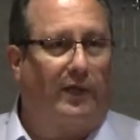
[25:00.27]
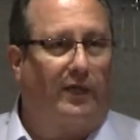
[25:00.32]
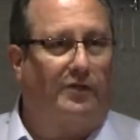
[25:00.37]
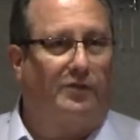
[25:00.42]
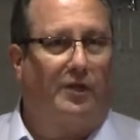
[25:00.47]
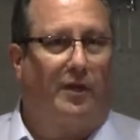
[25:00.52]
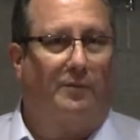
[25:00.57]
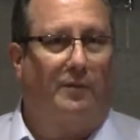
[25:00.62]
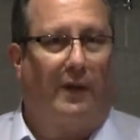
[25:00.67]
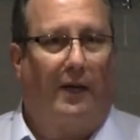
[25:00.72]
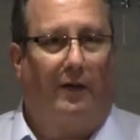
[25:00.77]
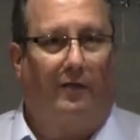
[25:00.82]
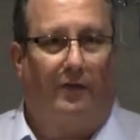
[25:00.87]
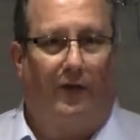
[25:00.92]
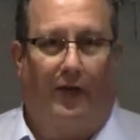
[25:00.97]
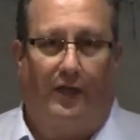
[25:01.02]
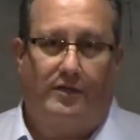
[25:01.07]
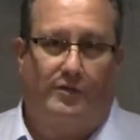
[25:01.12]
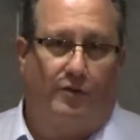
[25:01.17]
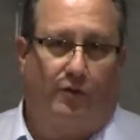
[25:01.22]
they jump
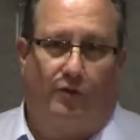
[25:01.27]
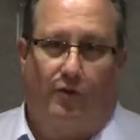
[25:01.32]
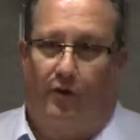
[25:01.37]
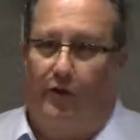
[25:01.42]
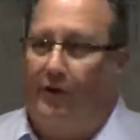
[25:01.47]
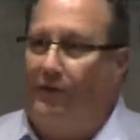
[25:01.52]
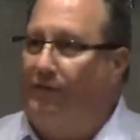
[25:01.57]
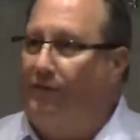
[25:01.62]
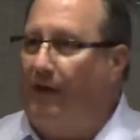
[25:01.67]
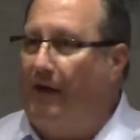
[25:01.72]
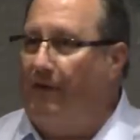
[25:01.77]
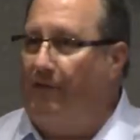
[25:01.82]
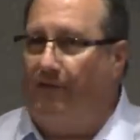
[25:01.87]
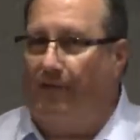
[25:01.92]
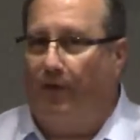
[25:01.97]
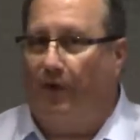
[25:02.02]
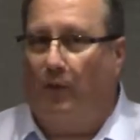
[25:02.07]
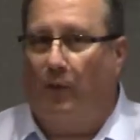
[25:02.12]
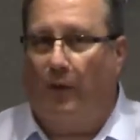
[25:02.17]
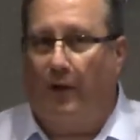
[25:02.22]
nowadays, 35
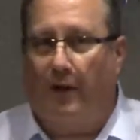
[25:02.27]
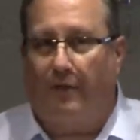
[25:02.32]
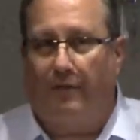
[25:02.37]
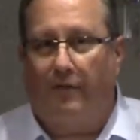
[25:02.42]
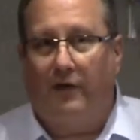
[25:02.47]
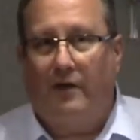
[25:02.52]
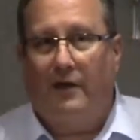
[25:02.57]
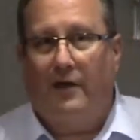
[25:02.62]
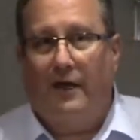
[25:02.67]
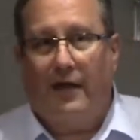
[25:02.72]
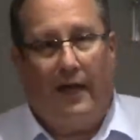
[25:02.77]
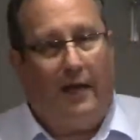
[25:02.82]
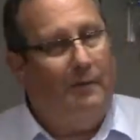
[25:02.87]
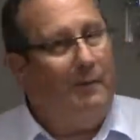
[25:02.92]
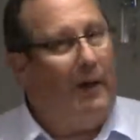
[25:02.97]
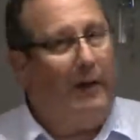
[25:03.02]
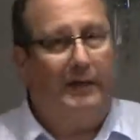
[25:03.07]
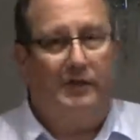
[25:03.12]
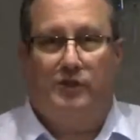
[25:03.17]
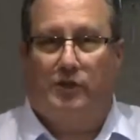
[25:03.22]
feet or whatever. He
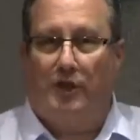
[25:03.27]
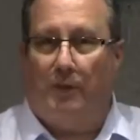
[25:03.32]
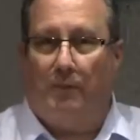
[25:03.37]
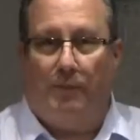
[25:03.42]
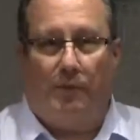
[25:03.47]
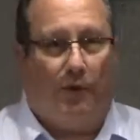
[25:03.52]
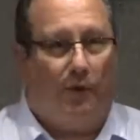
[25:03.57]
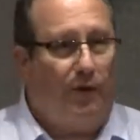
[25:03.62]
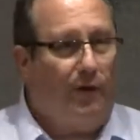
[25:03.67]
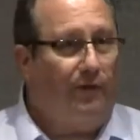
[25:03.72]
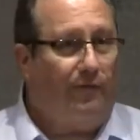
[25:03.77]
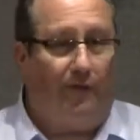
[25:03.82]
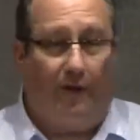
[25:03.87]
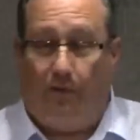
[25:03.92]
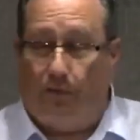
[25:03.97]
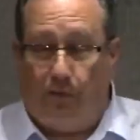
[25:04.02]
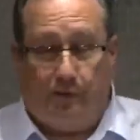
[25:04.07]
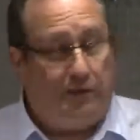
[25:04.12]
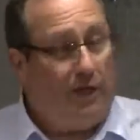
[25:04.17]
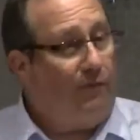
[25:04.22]
might jump
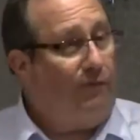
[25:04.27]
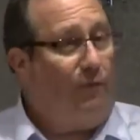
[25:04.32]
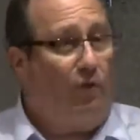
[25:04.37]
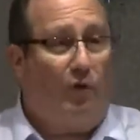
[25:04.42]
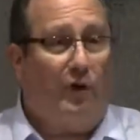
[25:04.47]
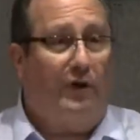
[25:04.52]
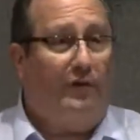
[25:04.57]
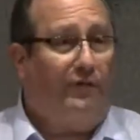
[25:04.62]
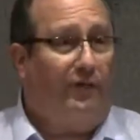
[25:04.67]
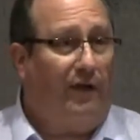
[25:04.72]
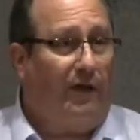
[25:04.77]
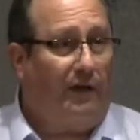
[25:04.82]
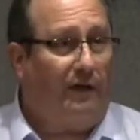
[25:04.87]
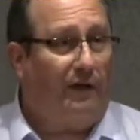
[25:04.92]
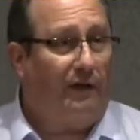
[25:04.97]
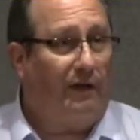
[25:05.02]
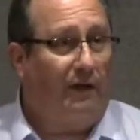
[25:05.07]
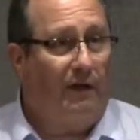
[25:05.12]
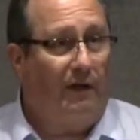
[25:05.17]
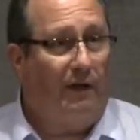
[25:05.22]
35, we'll say 40
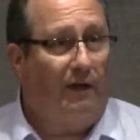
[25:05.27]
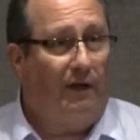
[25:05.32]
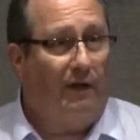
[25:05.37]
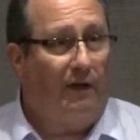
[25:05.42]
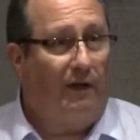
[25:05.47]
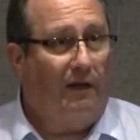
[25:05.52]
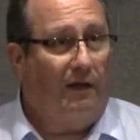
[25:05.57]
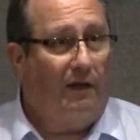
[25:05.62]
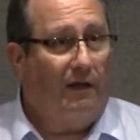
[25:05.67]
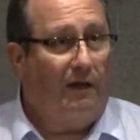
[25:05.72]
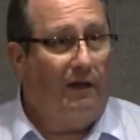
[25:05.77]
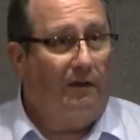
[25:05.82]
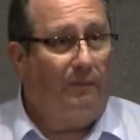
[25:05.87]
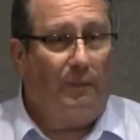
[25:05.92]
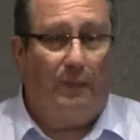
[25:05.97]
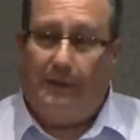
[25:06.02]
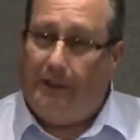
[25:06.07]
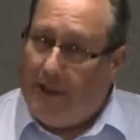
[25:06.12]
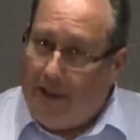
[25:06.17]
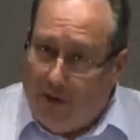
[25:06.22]
feet.
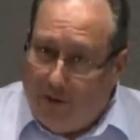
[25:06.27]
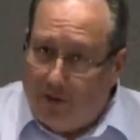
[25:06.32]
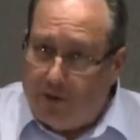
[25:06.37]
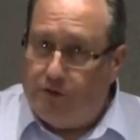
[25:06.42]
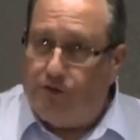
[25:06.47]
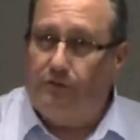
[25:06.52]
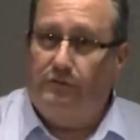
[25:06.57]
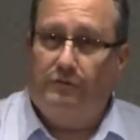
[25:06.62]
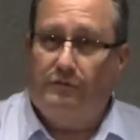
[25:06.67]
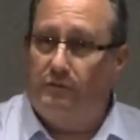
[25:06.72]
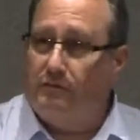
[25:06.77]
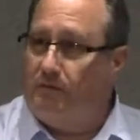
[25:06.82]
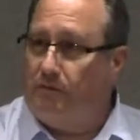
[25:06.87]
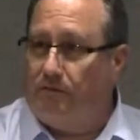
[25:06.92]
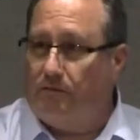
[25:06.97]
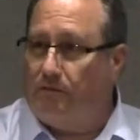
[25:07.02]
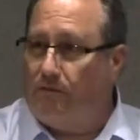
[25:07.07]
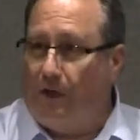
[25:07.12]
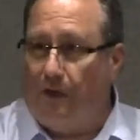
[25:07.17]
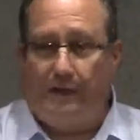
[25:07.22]
But then he goes
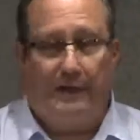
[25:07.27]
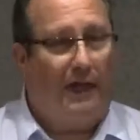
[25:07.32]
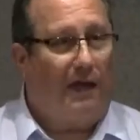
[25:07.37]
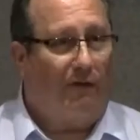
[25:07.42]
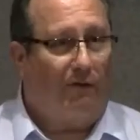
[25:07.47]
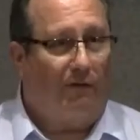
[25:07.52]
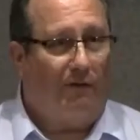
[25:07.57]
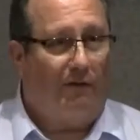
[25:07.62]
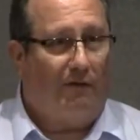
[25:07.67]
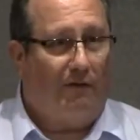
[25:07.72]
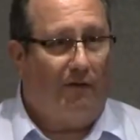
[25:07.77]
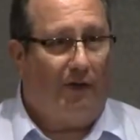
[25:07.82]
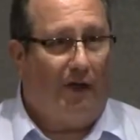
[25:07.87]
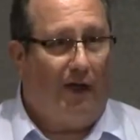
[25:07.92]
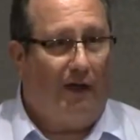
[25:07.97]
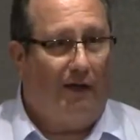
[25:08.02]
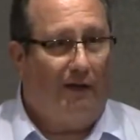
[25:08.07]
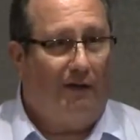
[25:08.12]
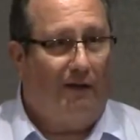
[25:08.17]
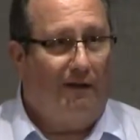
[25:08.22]
right down,
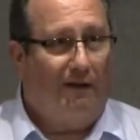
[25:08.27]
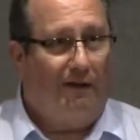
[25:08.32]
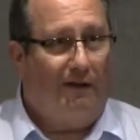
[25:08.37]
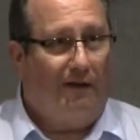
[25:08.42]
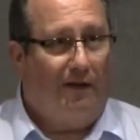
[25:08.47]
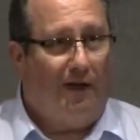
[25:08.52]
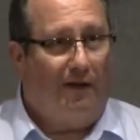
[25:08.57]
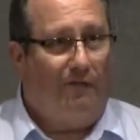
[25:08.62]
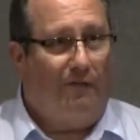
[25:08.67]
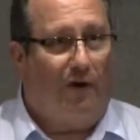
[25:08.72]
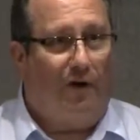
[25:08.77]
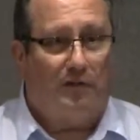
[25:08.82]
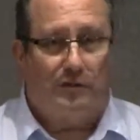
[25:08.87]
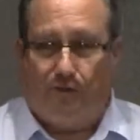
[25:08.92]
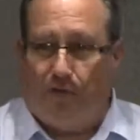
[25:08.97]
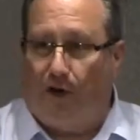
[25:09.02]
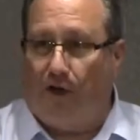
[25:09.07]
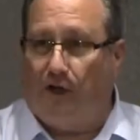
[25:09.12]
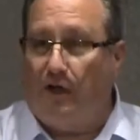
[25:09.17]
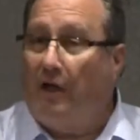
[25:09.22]
okay? He falls
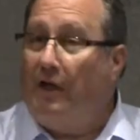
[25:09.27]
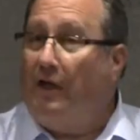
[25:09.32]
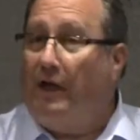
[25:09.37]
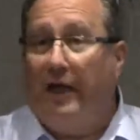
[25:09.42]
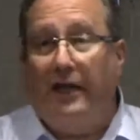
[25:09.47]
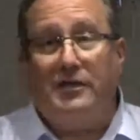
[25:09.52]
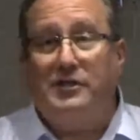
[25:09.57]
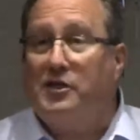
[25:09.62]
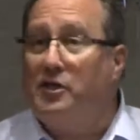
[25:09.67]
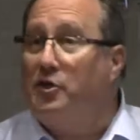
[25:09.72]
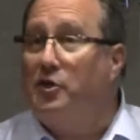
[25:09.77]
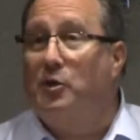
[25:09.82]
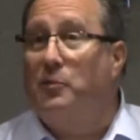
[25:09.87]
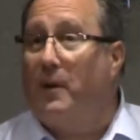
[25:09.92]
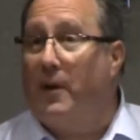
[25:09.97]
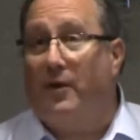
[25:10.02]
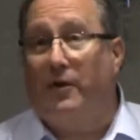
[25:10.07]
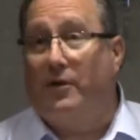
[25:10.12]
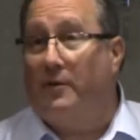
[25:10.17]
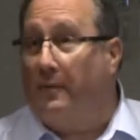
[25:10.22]
far. He's going to do
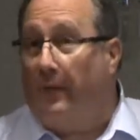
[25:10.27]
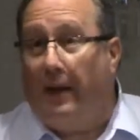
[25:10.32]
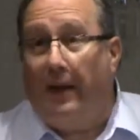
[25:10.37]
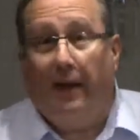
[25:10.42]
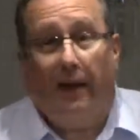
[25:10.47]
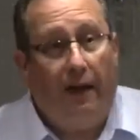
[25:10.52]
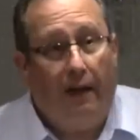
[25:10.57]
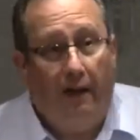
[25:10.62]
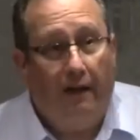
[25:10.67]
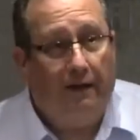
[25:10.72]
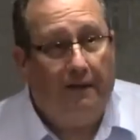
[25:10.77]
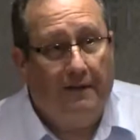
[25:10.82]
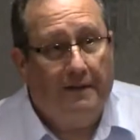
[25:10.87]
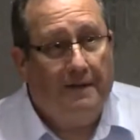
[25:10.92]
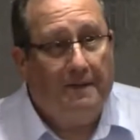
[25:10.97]
better than me,